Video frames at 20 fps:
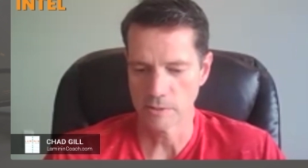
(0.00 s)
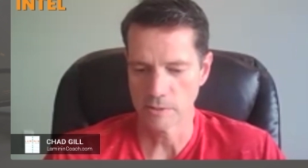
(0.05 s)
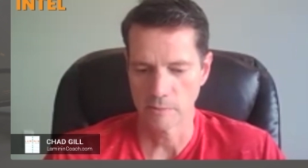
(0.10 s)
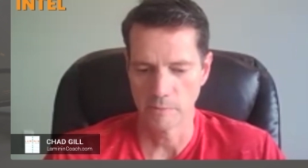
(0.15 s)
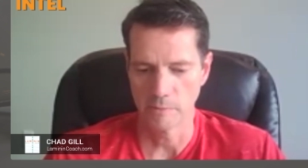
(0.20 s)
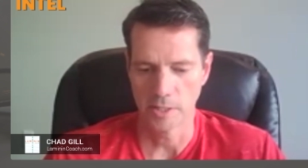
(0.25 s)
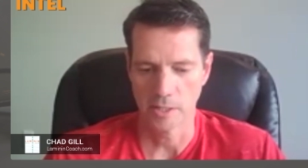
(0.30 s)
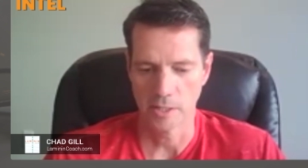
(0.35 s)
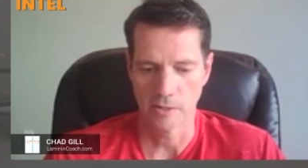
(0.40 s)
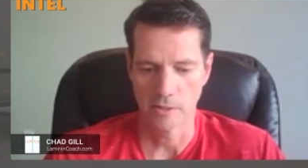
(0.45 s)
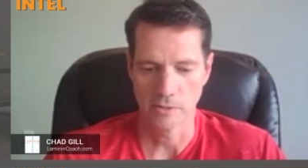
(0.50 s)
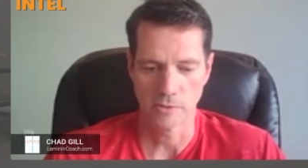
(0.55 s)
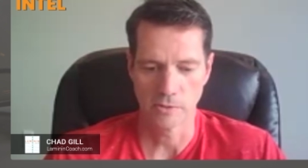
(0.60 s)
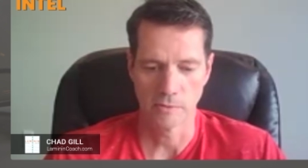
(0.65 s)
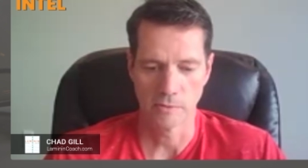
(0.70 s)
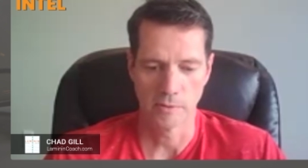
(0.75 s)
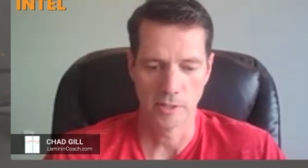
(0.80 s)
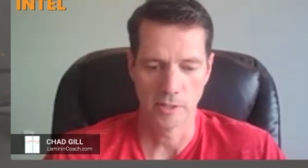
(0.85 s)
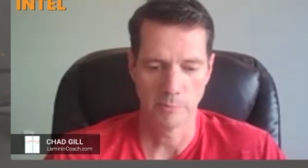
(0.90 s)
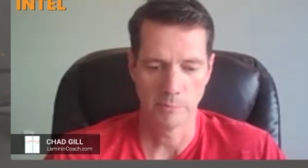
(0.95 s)
We can
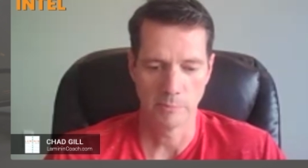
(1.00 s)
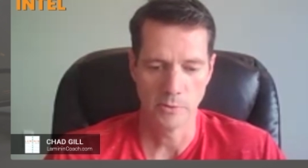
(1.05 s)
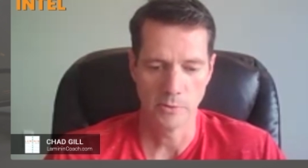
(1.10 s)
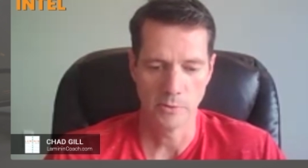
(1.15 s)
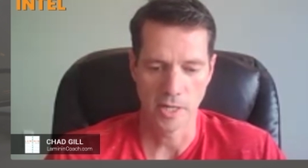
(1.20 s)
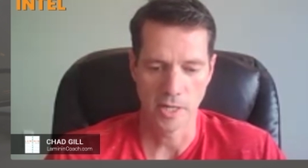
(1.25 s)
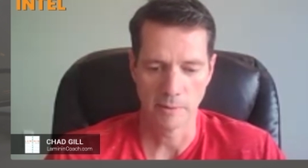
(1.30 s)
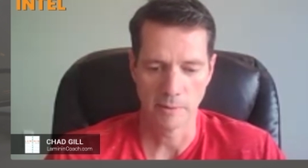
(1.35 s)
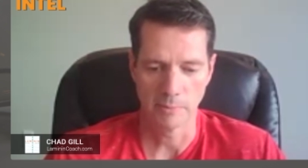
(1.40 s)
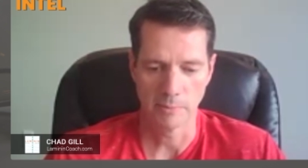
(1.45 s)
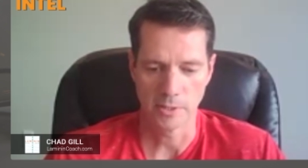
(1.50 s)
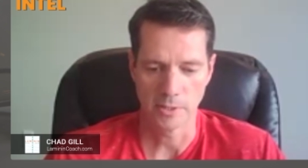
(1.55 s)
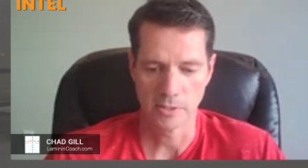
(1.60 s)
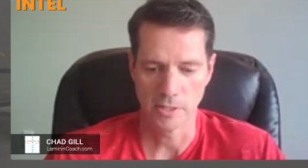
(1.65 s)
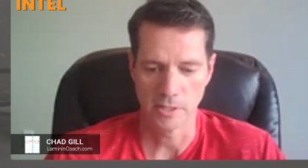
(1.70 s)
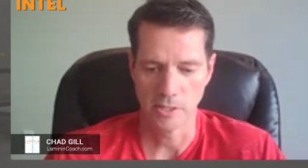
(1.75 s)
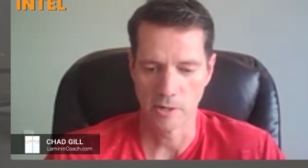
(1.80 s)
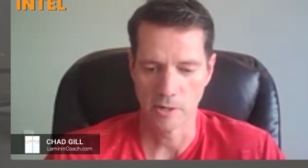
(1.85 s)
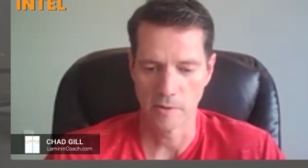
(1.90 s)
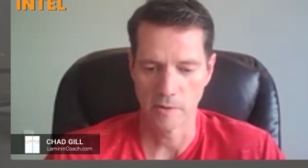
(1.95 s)
also help you set up a
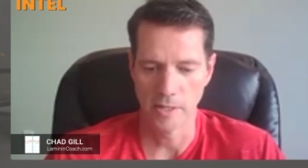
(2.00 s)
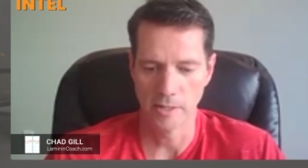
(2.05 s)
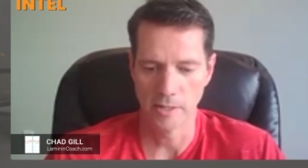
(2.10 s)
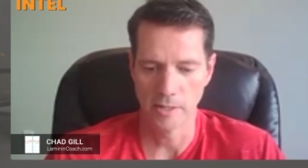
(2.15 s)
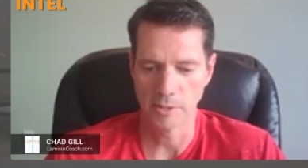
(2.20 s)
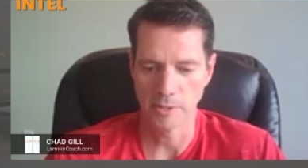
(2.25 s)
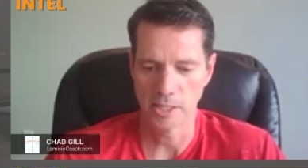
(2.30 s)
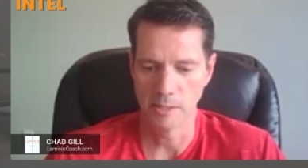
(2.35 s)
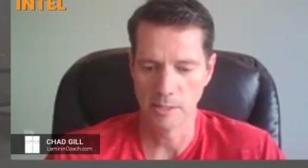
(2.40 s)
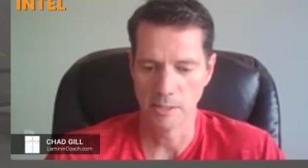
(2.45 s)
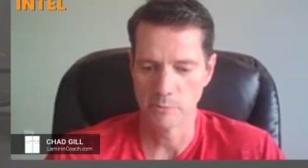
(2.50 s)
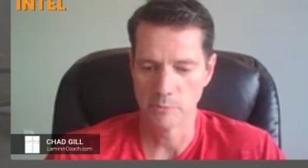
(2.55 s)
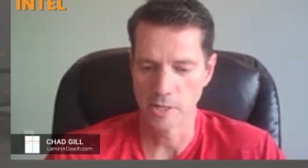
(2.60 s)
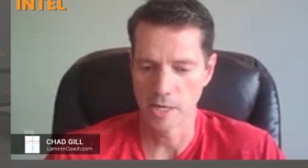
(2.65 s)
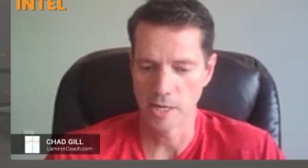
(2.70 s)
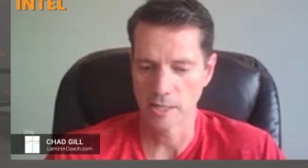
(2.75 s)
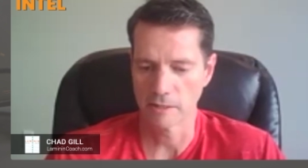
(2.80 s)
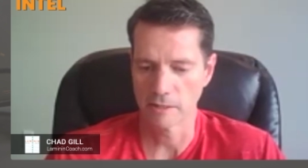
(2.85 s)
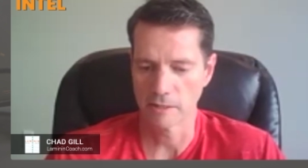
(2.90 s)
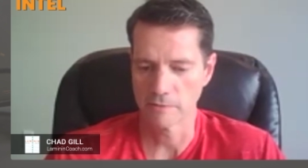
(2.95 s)
C R M to keep
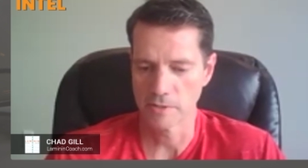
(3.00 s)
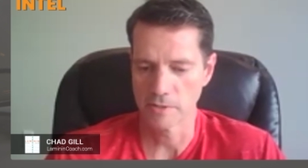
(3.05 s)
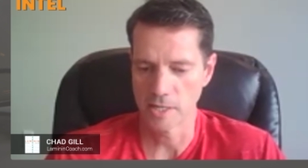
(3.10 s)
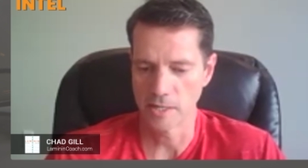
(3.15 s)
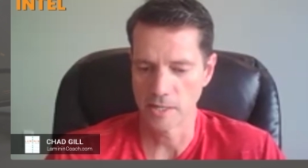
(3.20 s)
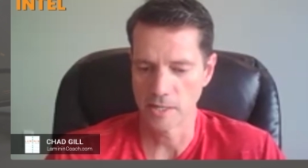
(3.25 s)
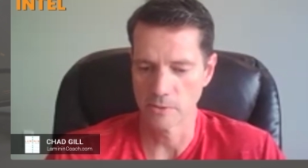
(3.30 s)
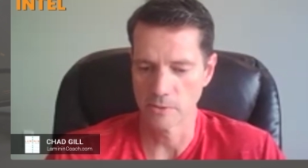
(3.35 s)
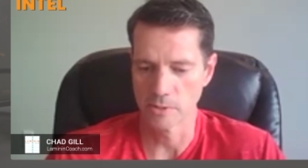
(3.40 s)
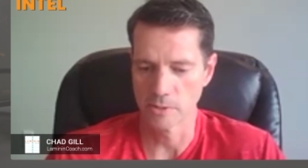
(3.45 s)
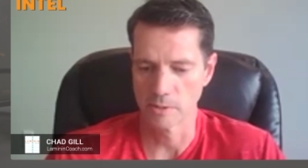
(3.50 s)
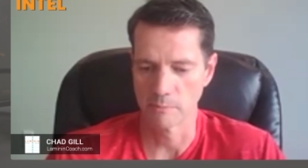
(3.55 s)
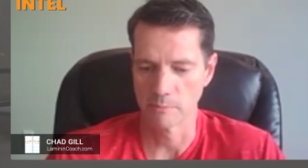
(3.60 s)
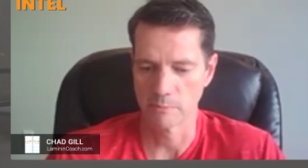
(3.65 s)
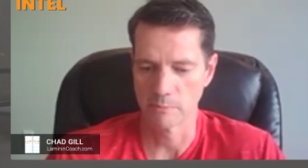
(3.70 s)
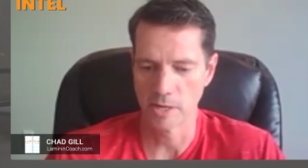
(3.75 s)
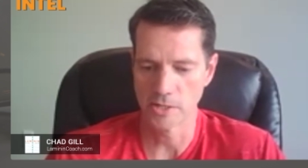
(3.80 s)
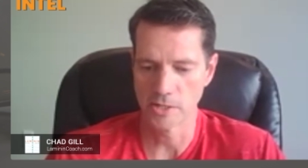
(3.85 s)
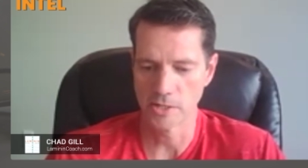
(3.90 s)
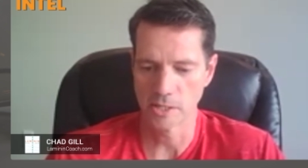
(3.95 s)
track of sales and
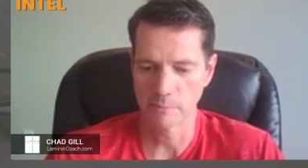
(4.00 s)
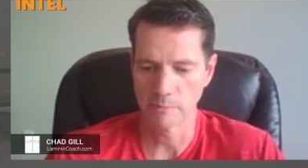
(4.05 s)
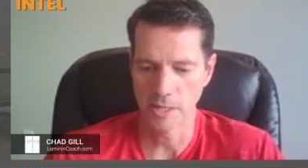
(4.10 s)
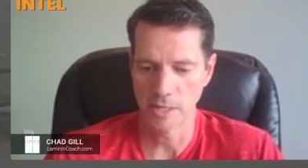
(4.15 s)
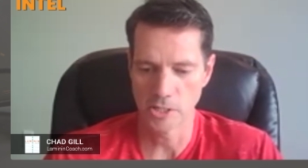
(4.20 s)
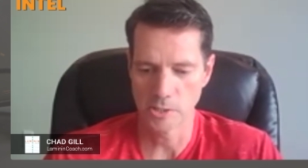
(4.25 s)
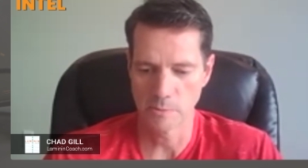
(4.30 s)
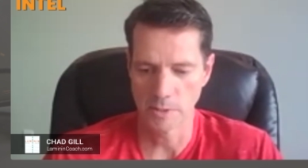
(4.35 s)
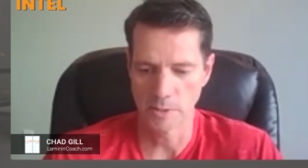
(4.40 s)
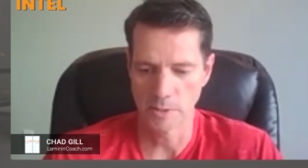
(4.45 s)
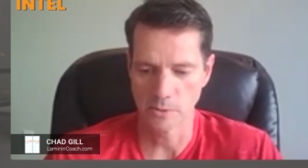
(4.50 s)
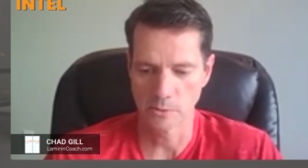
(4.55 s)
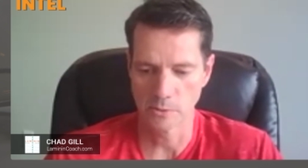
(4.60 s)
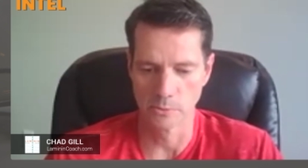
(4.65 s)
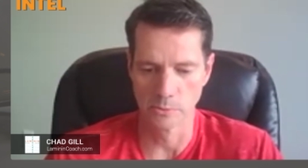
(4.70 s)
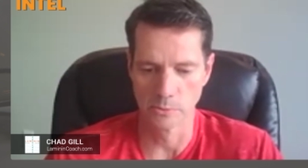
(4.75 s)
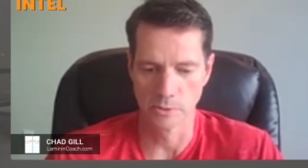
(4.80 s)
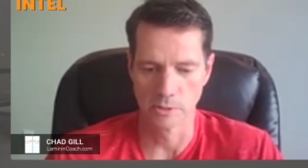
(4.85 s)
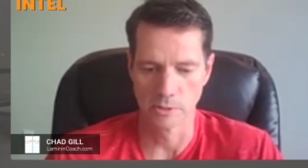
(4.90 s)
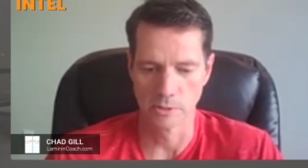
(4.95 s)
project management
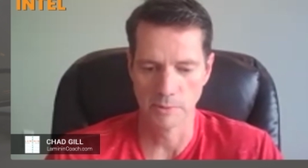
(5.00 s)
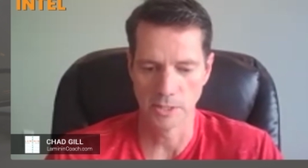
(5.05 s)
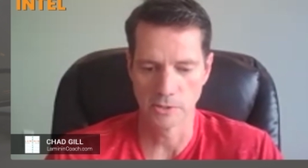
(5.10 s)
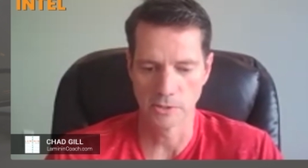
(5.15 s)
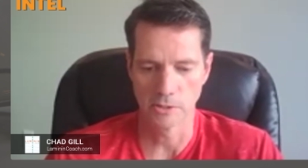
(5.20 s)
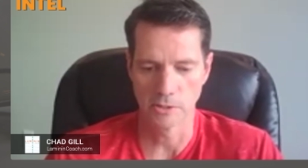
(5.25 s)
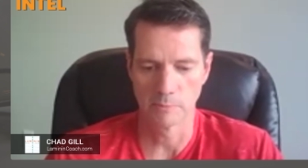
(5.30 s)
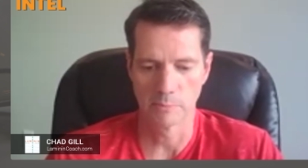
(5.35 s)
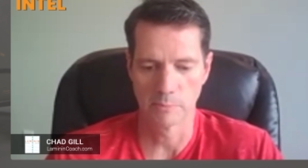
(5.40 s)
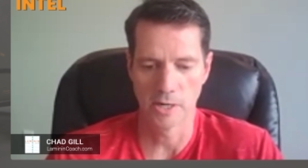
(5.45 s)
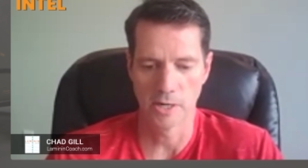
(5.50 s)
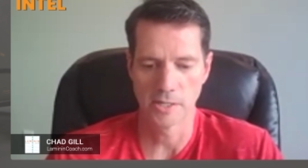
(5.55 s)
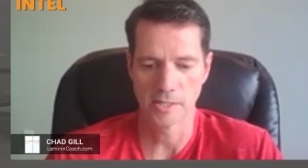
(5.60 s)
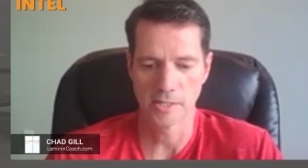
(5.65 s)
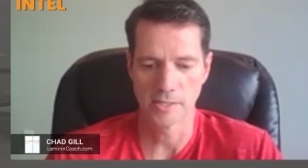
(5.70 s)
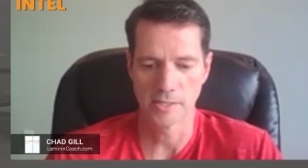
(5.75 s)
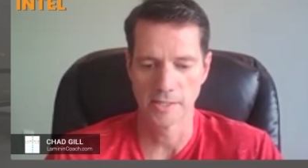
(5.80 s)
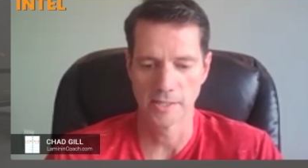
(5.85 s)
tools to make sure projects